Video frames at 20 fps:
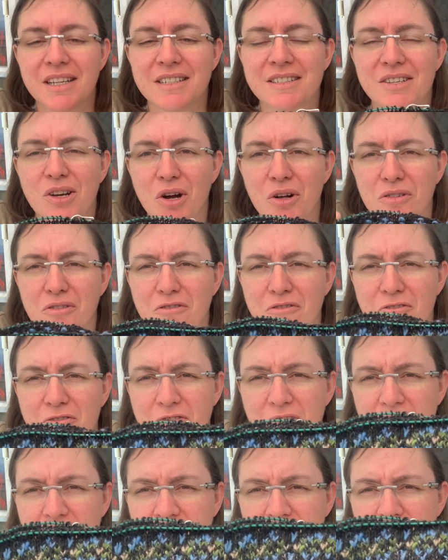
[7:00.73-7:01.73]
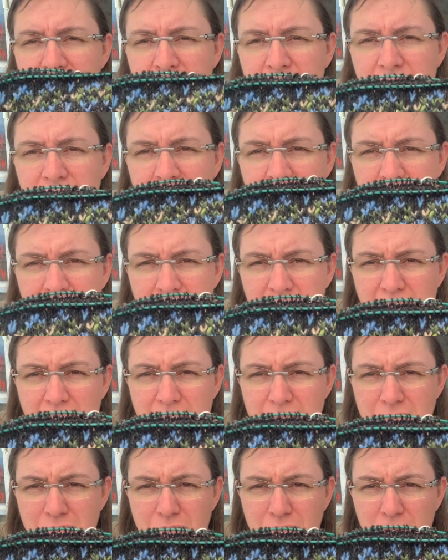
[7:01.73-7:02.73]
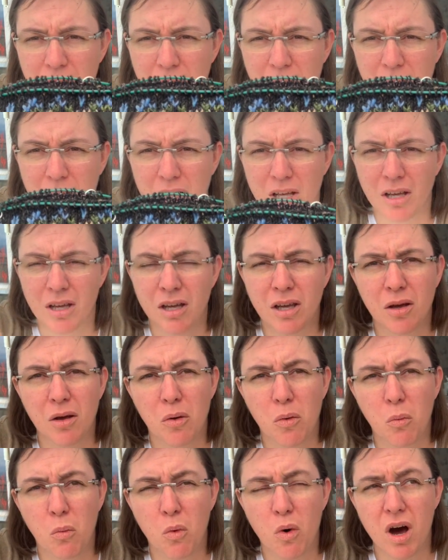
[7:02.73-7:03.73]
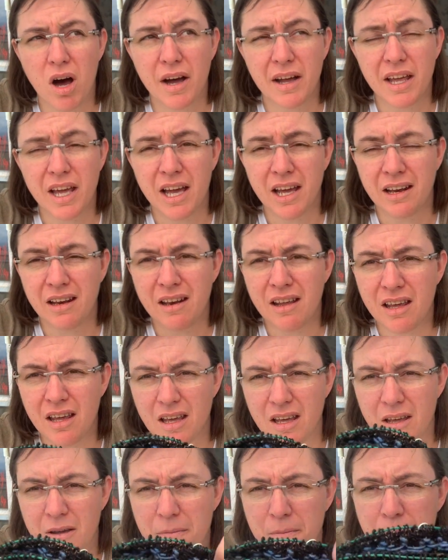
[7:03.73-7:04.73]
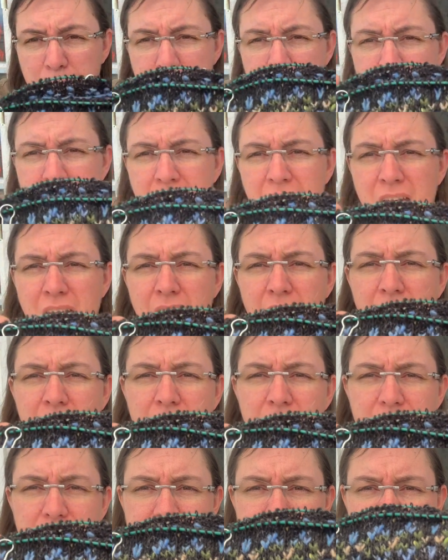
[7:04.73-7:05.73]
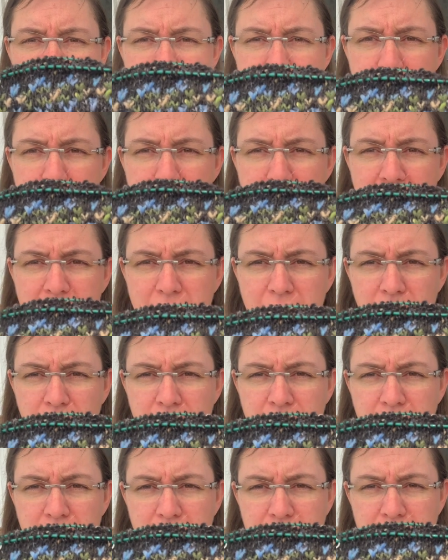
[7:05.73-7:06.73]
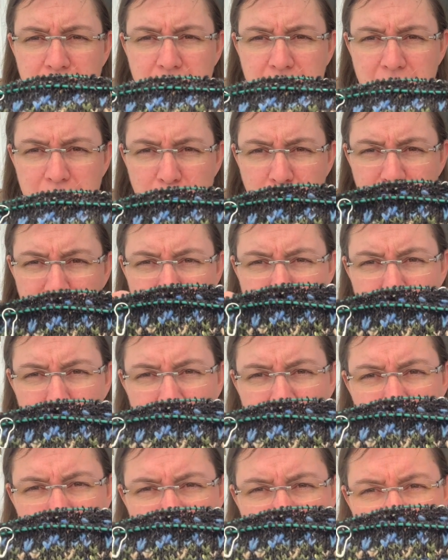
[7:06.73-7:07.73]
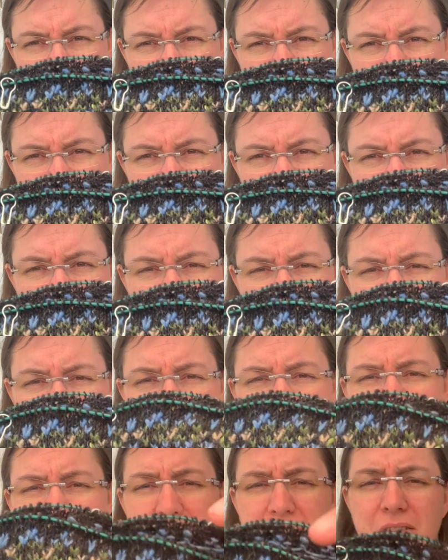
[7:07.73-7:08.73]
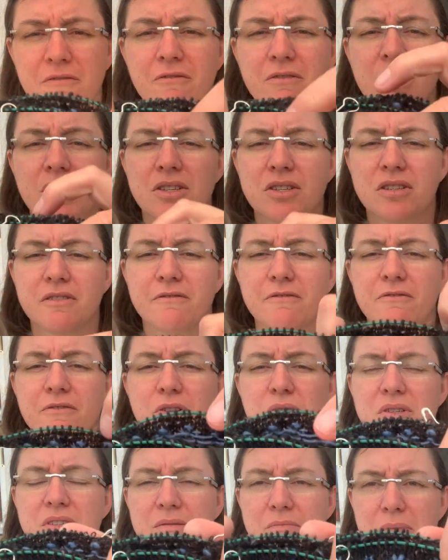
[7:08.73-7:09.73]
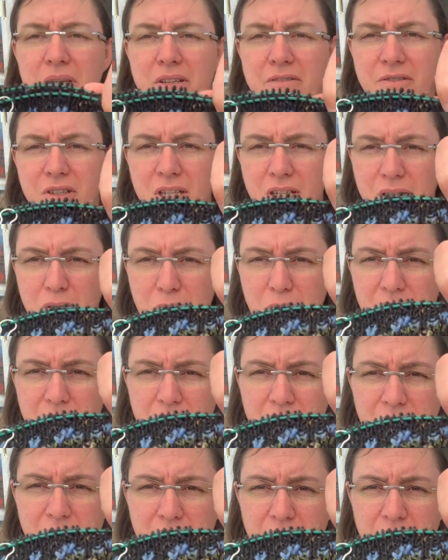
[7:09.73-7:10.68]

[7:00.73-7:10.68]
It's called Fin F Y, and E. It's a free pattern and I'm converting it to be knit in the round. I finished the first bit of color work.